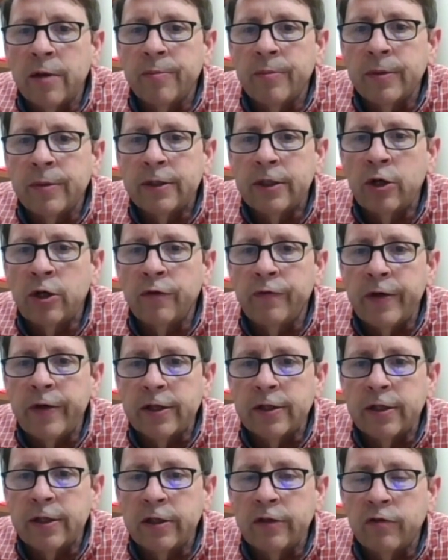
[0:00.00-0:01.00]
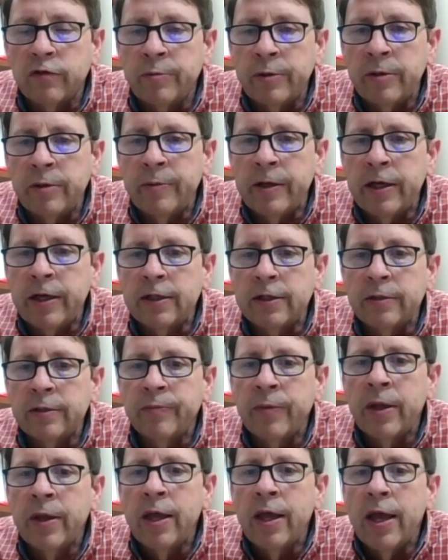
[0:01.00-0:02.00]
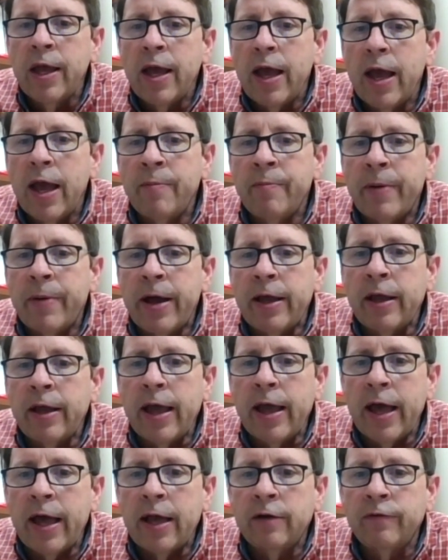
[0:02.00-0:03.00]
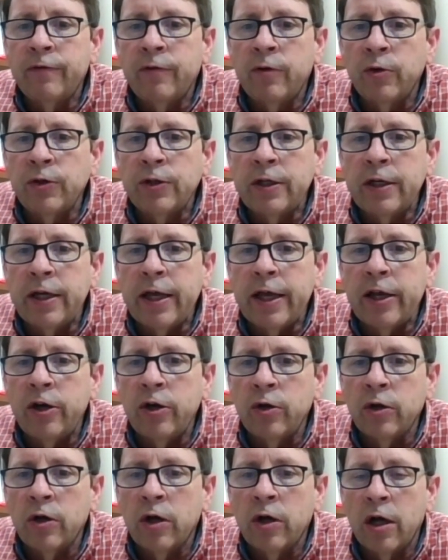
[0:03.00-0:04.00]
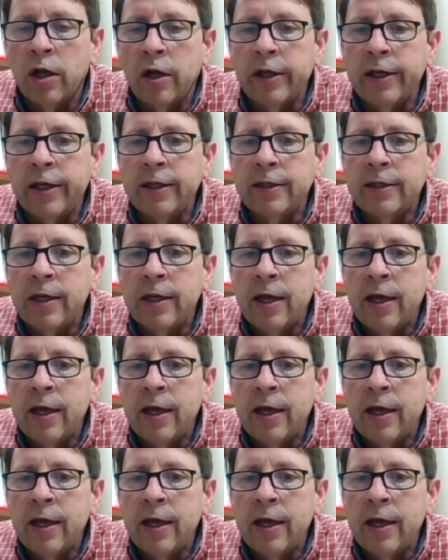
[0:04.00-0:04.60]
Center of Excellence for BBS and by Ann Fulton and her colleagues